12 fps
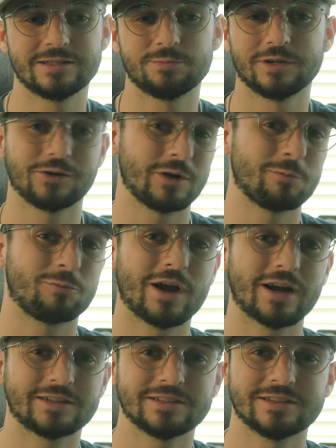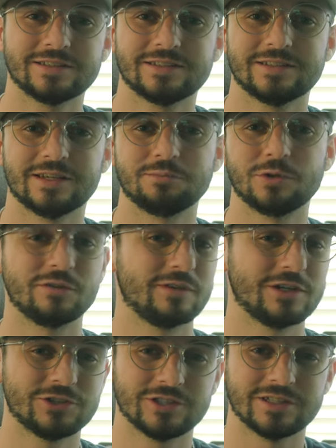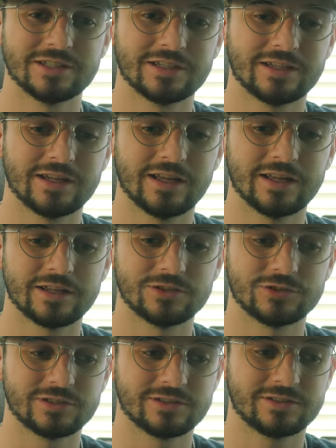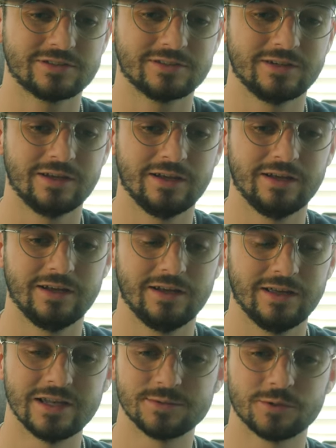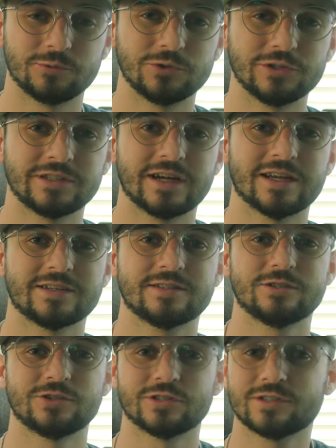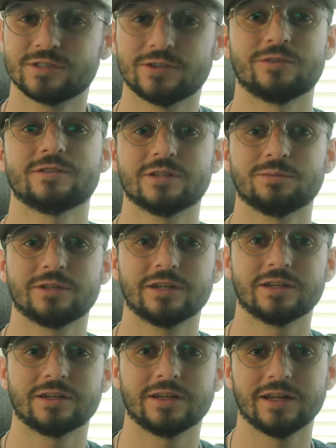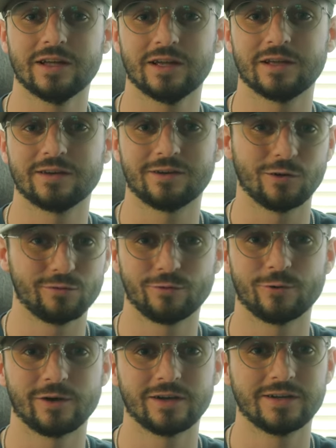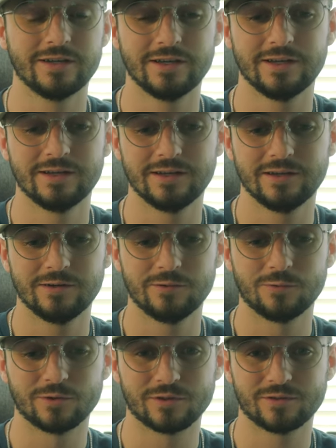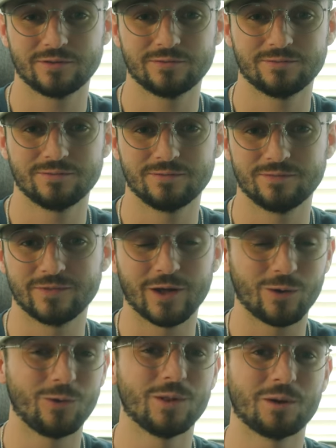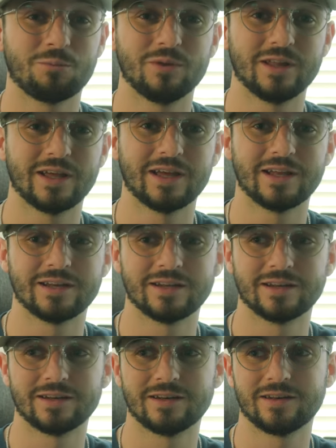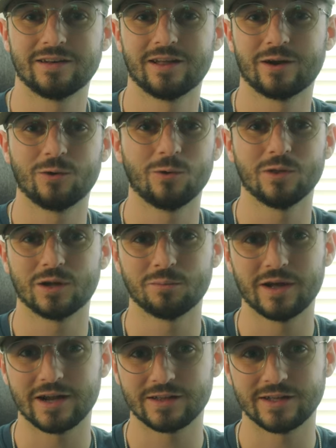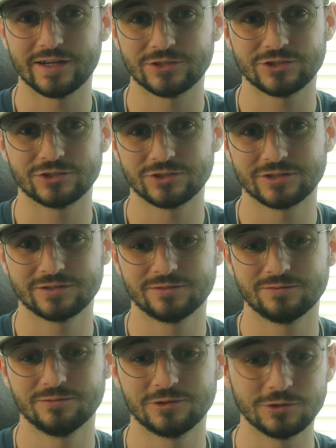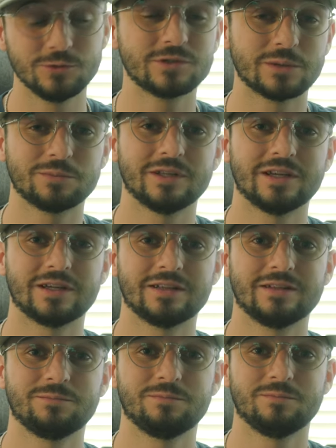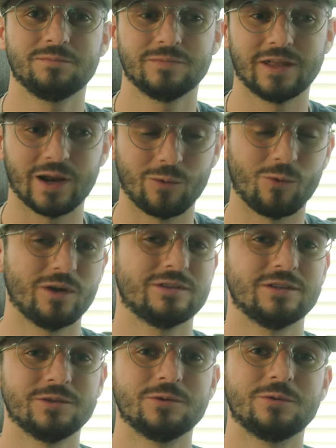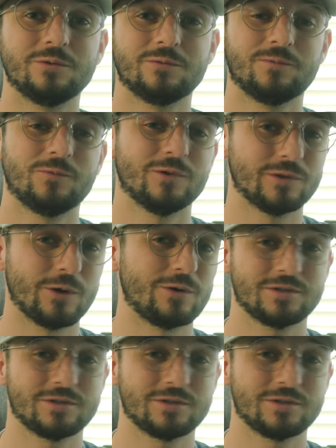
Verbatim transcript: it's been great practice and motivation and just it's been really nice to just start something and go for it with not a whole lot of plan and not a whole lot of backlash and just do something that I want to do with no